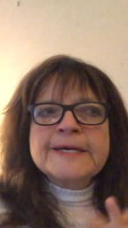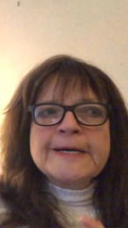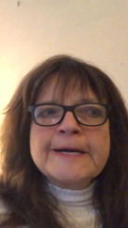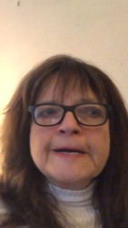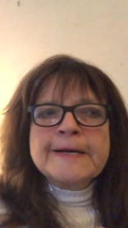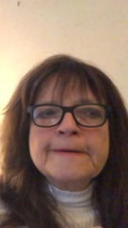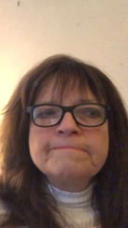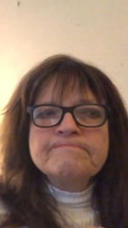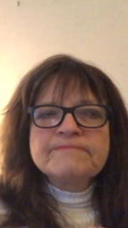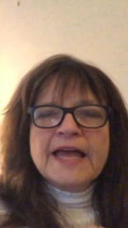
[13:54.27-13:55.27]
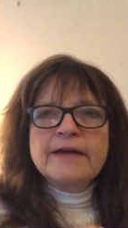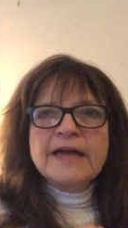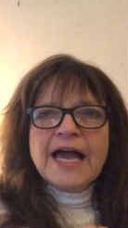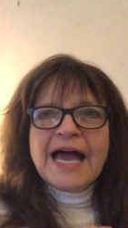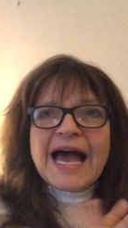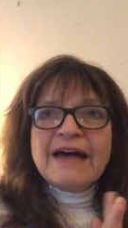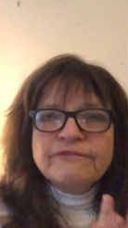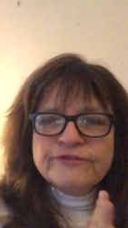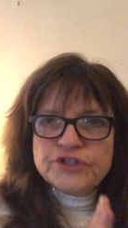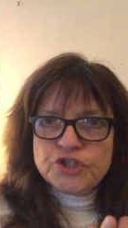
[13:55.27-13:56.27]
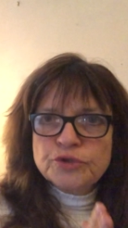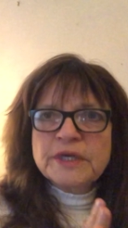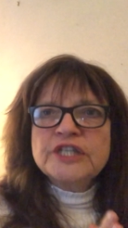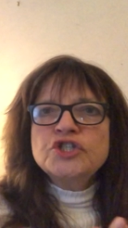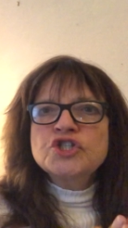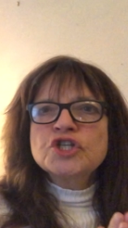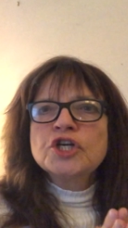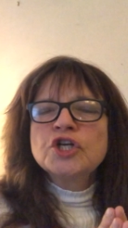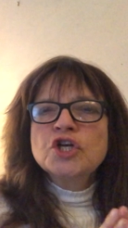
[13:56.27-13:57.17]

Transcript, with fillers: uh, half Jewish.